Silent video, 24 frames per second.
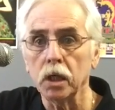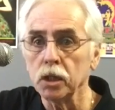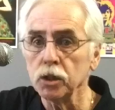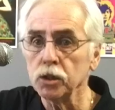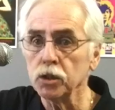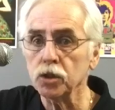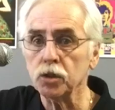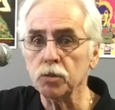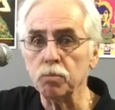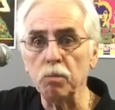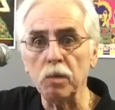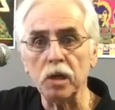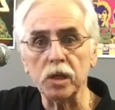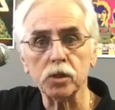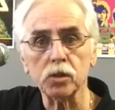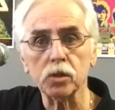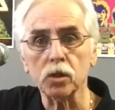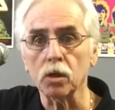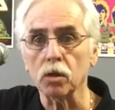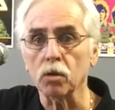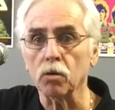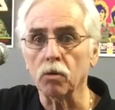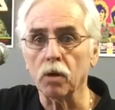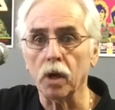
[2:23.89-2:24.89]
just messing
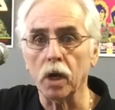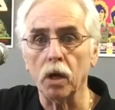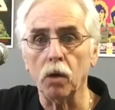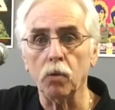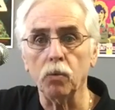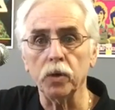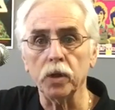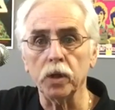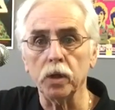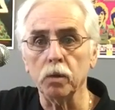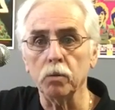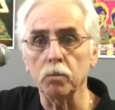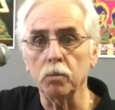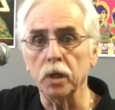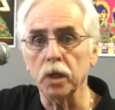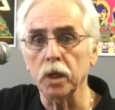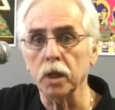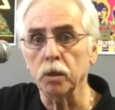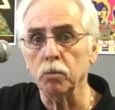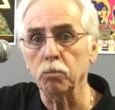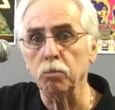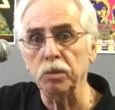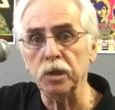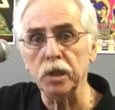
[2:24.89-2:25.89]
around with them
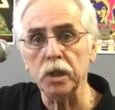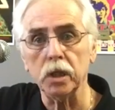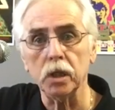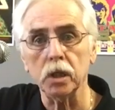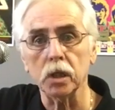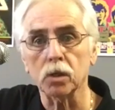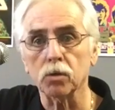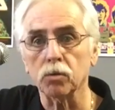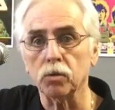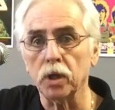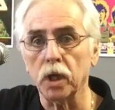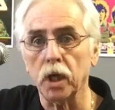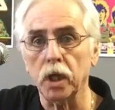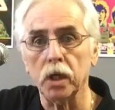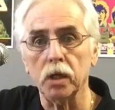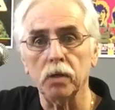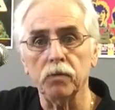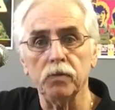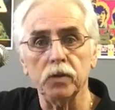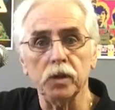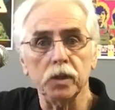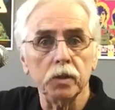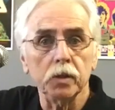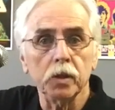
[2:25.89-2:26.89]
and being creative,
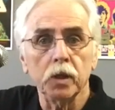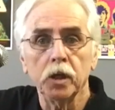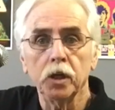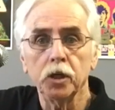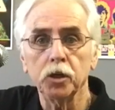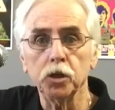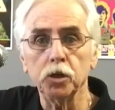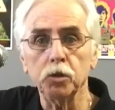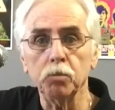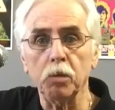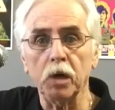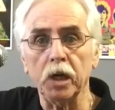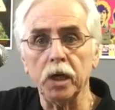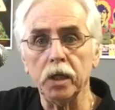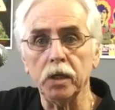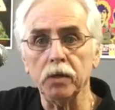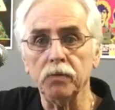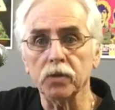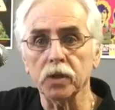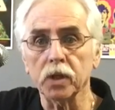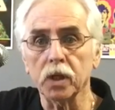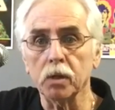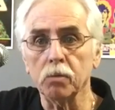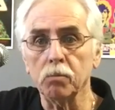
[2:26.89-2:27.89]
and you might
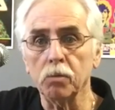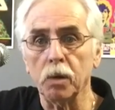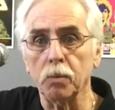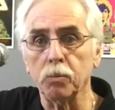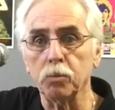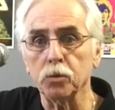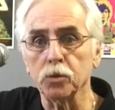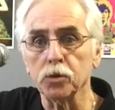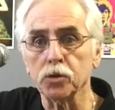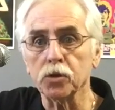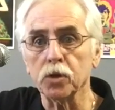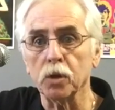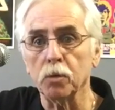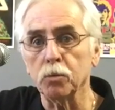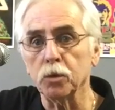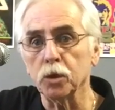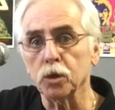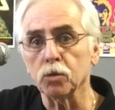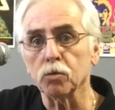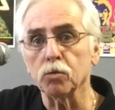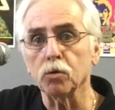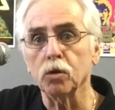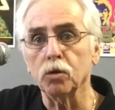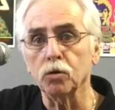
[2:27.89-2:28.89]
even come up with some of
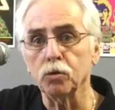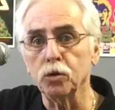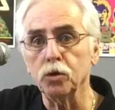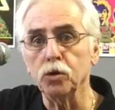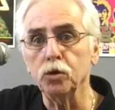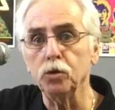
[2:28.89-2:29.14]
your own